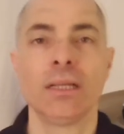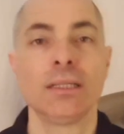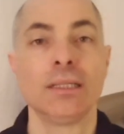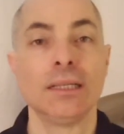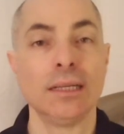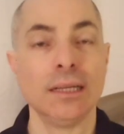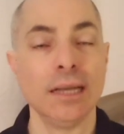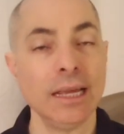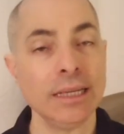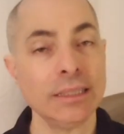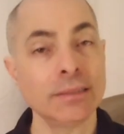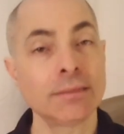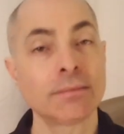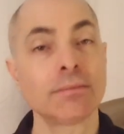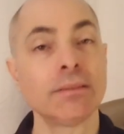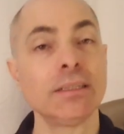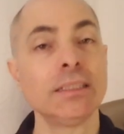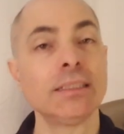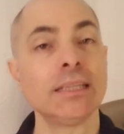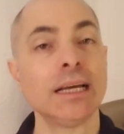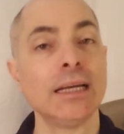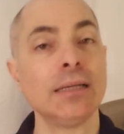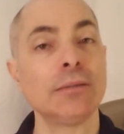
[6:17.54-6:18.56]
The next
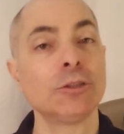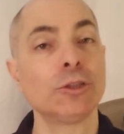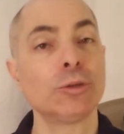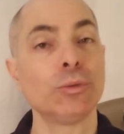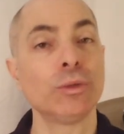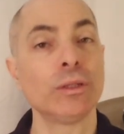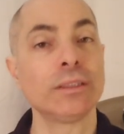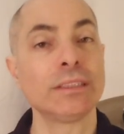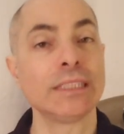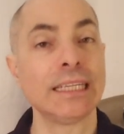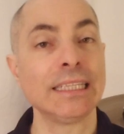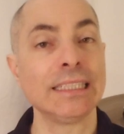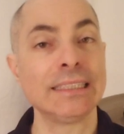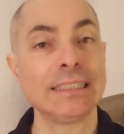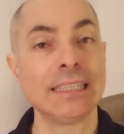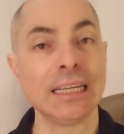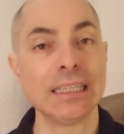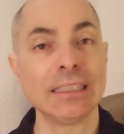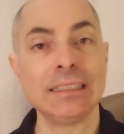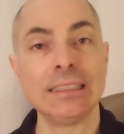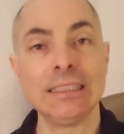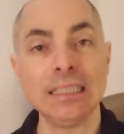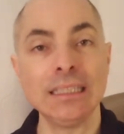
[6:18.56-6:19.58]
3 times we say
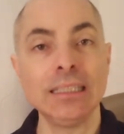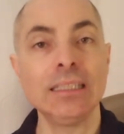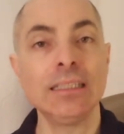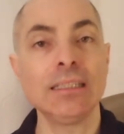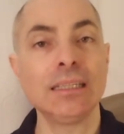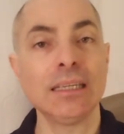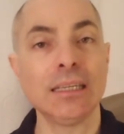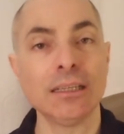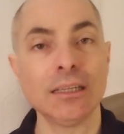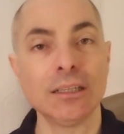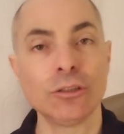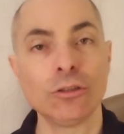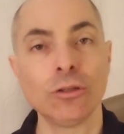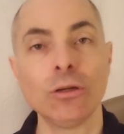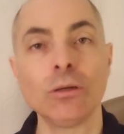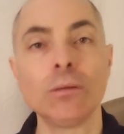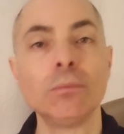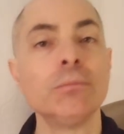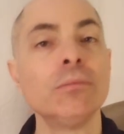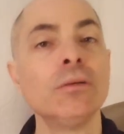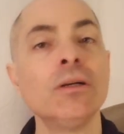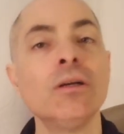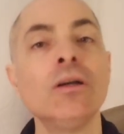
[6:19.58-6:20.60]
ta di gi na
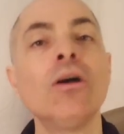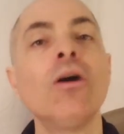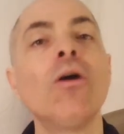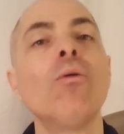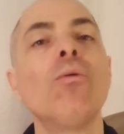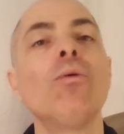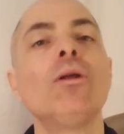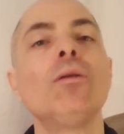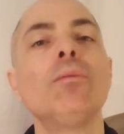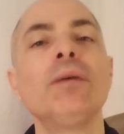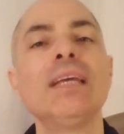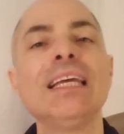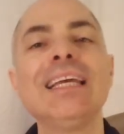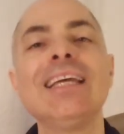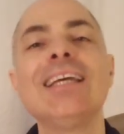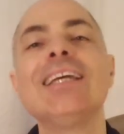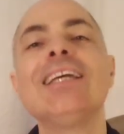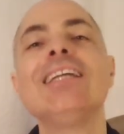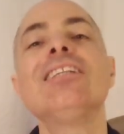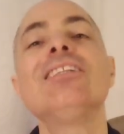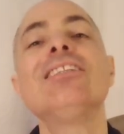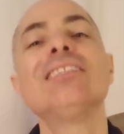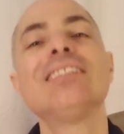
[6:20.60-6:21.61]
dom will be
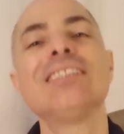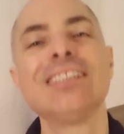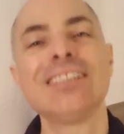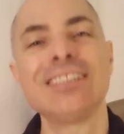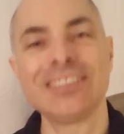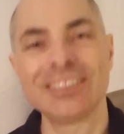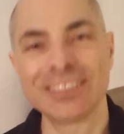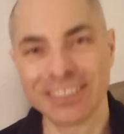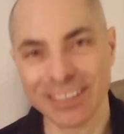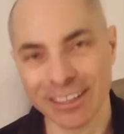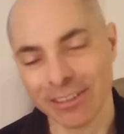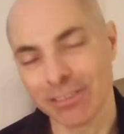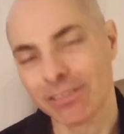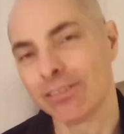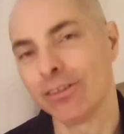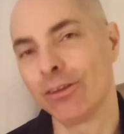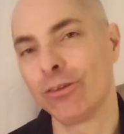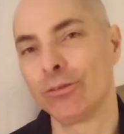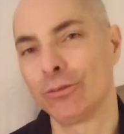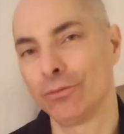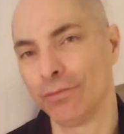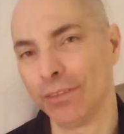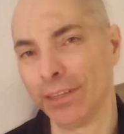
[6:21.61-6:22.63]
in 16th
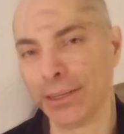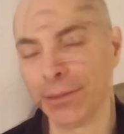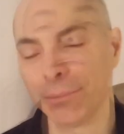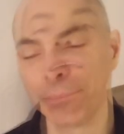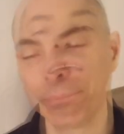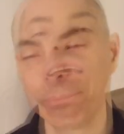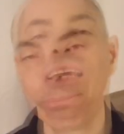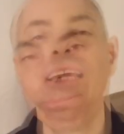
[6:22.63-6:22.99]
note feel,